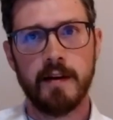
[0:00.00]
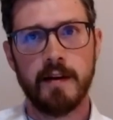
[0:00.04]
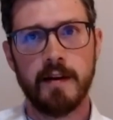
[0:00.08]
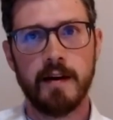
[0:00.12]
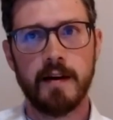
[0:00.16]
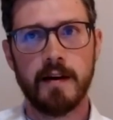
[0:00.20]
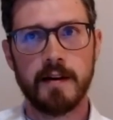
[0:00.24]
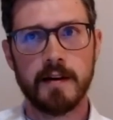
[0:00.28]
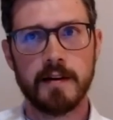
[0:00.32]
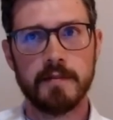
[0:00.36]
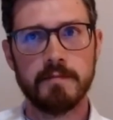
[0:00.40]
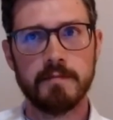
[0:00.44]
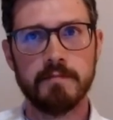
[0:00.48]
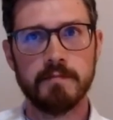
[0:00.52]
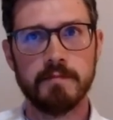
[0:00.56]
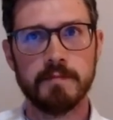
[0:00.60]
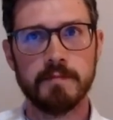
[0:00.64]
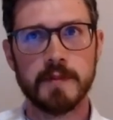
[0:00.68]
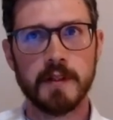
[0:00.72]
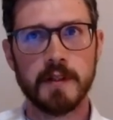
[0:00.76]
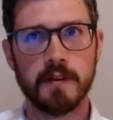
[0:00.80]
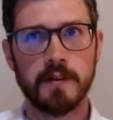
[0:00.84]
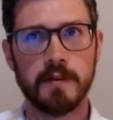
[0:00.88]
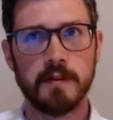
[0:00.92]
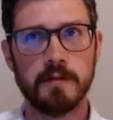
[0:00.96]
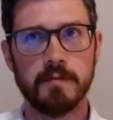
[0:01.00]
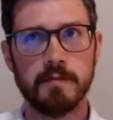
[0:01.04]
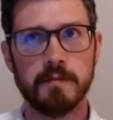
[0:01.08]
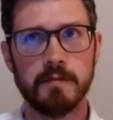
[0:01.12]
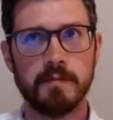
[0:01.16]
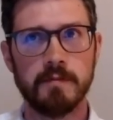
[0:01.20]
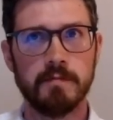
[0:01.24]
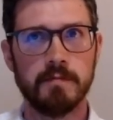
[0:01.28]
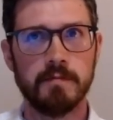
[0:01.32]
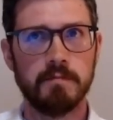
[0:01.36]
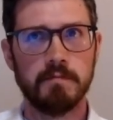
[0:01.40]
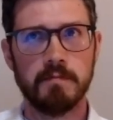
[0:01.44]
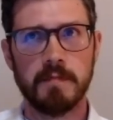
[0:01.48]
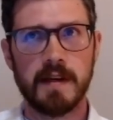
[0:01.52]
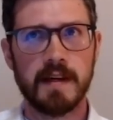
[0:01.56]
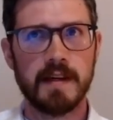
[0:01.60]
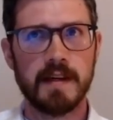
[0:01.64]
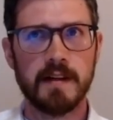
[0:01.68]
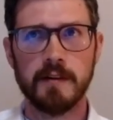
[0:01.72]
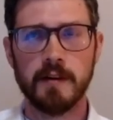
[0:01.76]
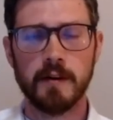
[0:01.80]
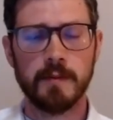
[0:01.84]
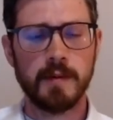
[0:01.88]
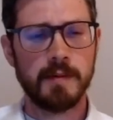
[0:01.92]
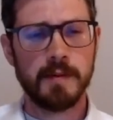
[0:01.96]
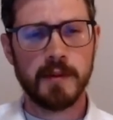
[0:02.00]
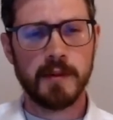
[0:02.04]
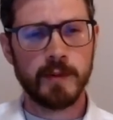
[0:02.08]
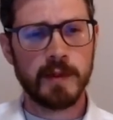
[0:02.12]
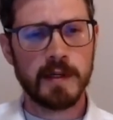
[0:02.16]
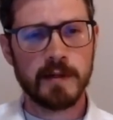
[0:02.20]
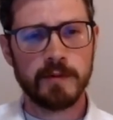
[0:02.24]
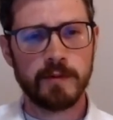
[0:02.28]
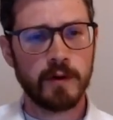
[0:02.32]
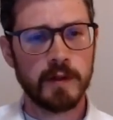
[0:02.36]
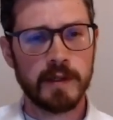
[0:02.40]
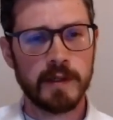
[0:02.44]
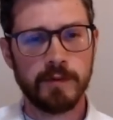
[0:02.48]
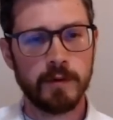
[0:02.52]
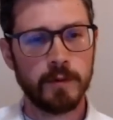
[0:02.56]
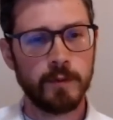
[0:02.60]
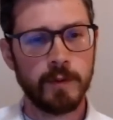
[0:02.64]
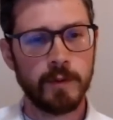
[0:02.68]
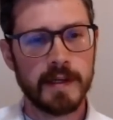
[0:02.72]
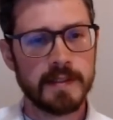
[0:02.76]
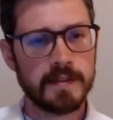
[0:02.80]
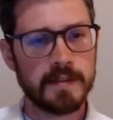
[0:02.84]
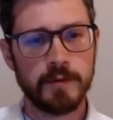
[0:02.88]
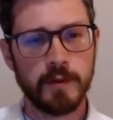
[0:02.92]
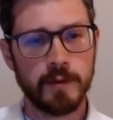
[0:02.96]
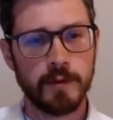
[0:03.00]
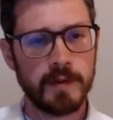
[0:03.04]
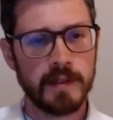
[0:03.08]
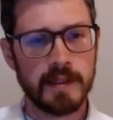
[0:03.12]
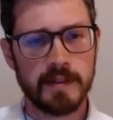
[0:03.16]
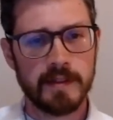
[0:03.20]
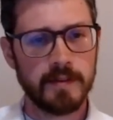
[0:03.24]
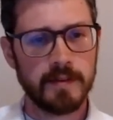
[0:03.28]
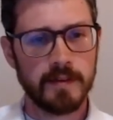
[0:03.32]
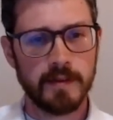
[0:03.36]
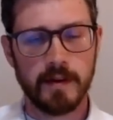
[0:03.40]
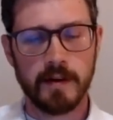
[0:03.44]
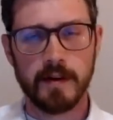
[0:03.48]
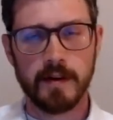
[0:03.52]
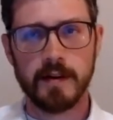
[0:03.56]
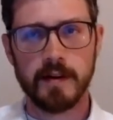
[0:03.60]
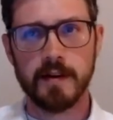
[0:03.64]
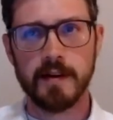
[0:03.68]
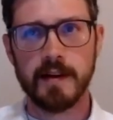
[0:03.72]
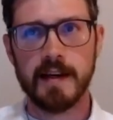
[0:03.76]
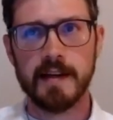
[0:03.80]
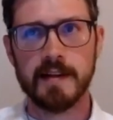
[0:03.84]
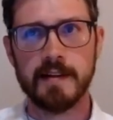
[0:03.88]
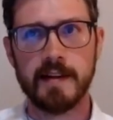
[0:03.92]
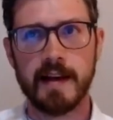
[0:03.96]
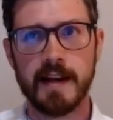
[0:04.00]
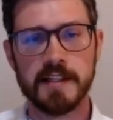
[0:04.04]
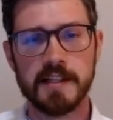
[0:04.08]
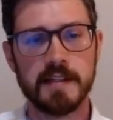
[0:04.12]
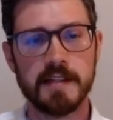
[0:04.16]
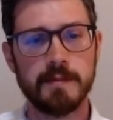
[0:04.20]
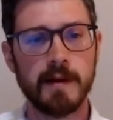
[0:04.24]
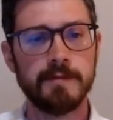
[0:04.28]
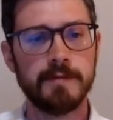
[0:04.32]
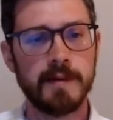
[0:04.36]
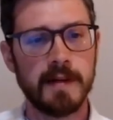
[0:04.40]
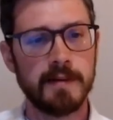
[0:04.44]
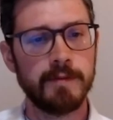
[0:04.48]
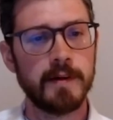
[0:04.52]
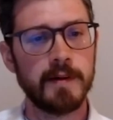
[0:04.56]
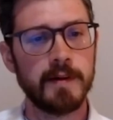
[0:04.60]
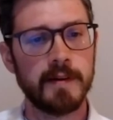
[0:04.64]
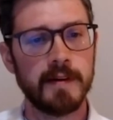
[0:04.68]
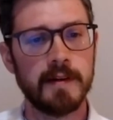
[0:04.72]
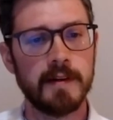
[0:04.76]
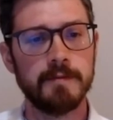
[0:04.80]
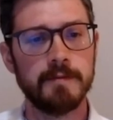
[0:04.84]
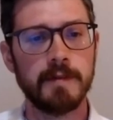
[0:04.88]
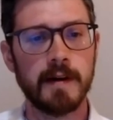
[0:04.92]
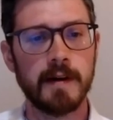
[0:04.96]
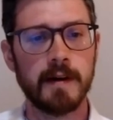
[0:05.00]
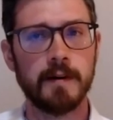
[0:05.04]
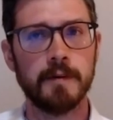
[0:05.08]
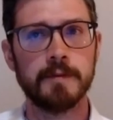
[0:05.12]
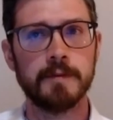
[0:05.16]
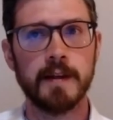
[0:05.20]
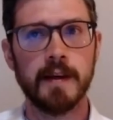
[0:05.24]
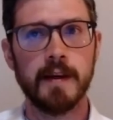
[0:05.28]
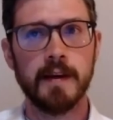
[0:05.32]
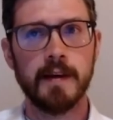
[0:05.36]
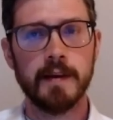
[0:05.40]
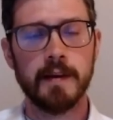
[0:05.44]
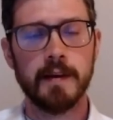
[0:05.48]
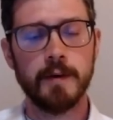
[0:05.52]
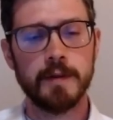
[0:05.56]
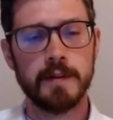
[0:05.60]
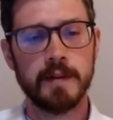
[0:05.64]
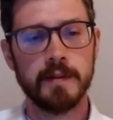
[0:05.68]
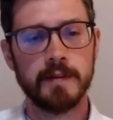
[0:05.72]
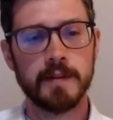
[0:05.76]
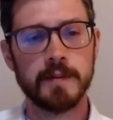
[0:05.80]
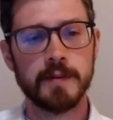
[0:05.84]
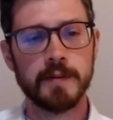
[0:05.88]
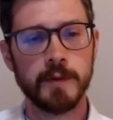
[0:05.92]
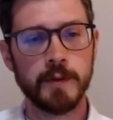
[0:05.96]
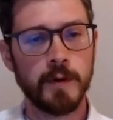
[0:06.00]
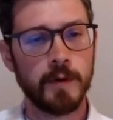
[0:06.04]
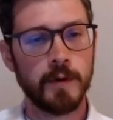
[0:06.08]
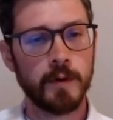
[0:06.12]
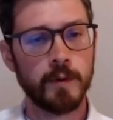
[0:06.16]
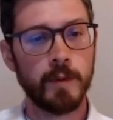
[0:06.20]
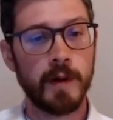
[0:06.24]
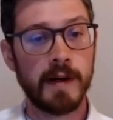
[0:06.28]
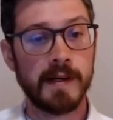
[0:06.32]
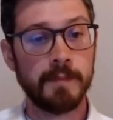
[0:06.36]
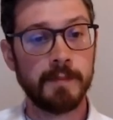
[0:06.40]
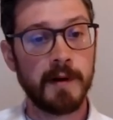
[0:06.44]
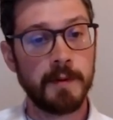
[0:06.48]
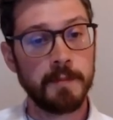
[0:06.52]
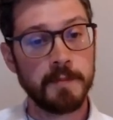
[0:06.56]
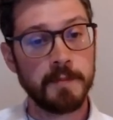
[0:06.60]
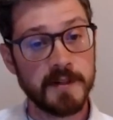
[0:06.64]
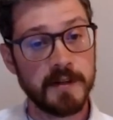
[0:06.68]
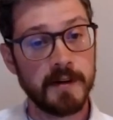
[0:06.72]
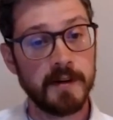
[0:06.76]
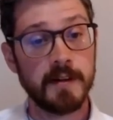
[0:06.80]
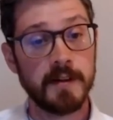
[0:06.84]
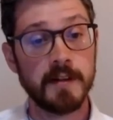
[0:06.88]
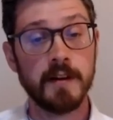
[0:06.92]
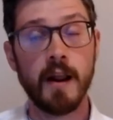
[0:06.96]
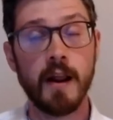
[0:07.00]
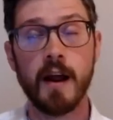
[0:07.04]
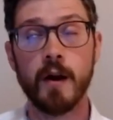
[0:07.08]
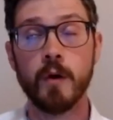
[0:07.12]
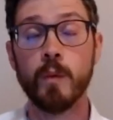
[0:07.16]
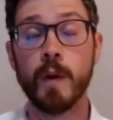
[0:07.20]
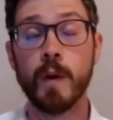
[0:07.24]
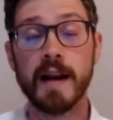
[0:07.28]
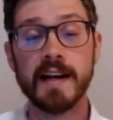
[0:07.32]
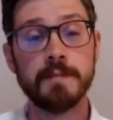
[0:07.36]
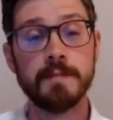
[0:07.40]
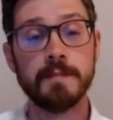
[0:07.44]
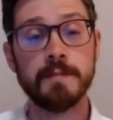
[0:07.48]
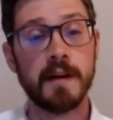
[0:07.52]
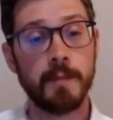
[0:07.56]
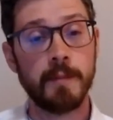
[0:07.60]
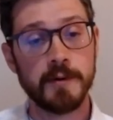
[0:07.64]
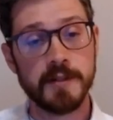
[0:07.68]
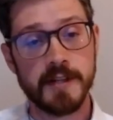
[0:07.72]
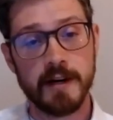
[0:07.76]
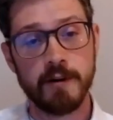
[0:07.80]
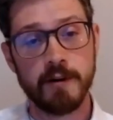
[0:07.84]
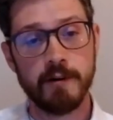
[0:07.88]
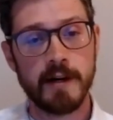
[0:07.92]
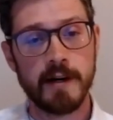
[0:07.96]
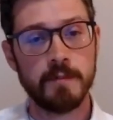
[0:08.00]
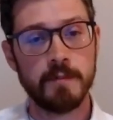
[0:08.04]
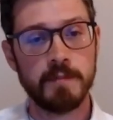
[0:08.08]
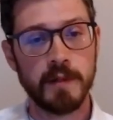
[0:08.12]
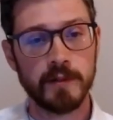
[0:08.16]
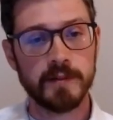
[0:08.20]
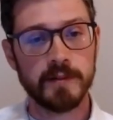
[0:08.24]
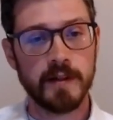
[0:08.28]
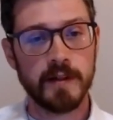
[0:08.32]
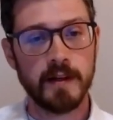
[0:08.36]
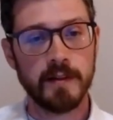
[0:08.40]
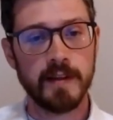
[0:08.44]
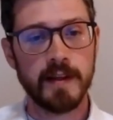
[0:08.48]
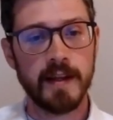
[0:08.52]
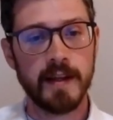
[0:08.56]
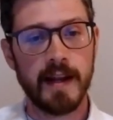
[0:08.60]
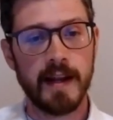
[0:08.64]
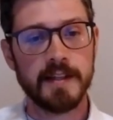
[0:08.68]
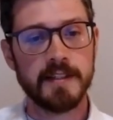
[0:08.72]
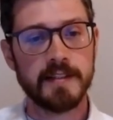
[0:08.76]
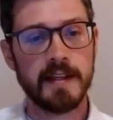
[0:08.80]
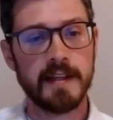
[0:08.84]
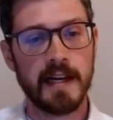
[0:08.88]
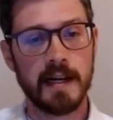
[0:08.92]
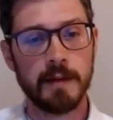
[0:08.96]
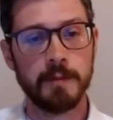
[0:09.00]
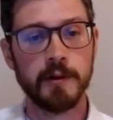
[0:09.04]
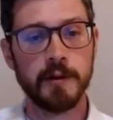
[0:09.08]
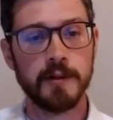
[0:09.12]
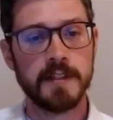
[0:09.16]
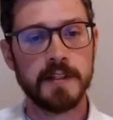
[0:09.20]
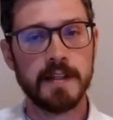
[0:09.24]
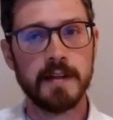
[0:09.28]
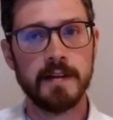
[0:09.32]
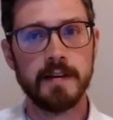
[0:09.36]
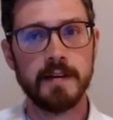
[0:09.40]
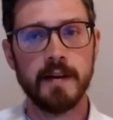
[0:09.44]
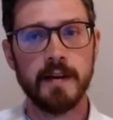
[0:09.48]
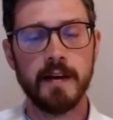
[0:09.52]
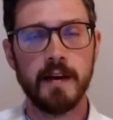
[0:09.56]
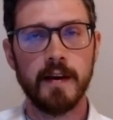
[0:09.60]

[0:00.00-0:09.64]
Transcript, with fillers: Um, so I don't know, maybe three or four different ways of doing it. Uh, and actually, my favorite involved using the pseudo random, uh, random number generator built into the HD AWG.